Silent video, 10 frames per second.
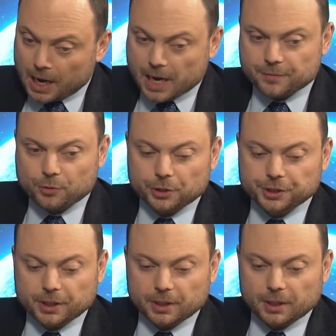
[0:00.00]
And of
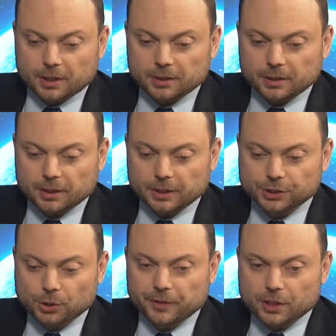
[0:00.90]
course, in
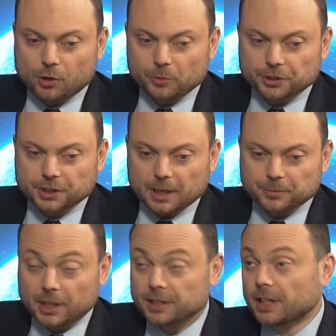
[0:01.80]
Soviet communist
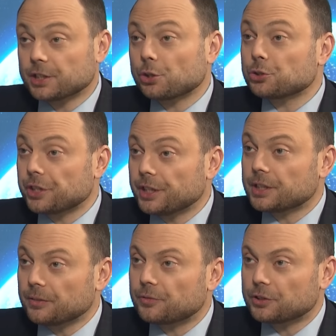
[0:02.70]
times, Alexander
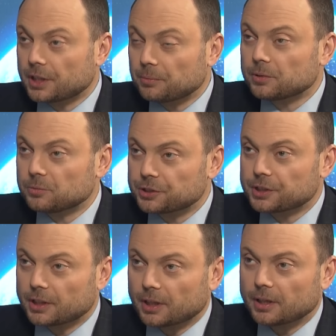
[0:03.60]
Solzhenitsyn, for example, was
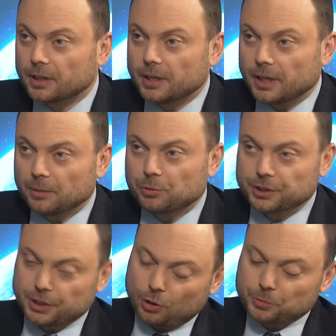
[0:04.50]
in
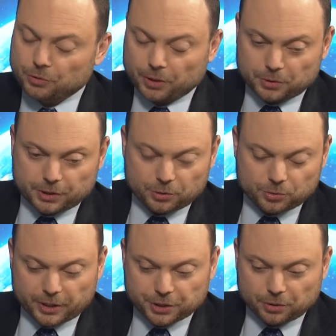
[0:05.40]
prison in Omsk when he was on his
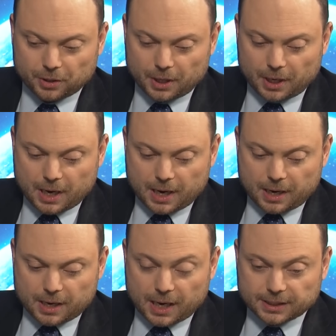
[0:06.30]
way to
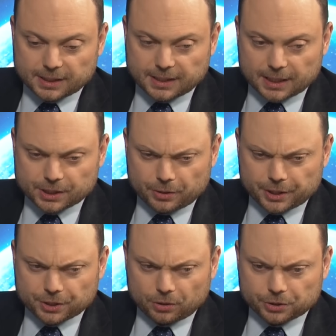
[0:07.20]
Kazakhstan. So it
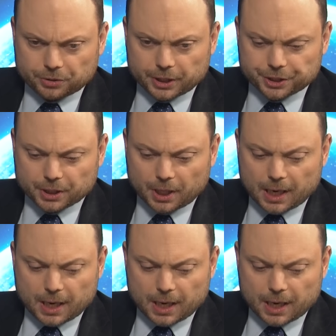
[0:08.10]
is an old tradition.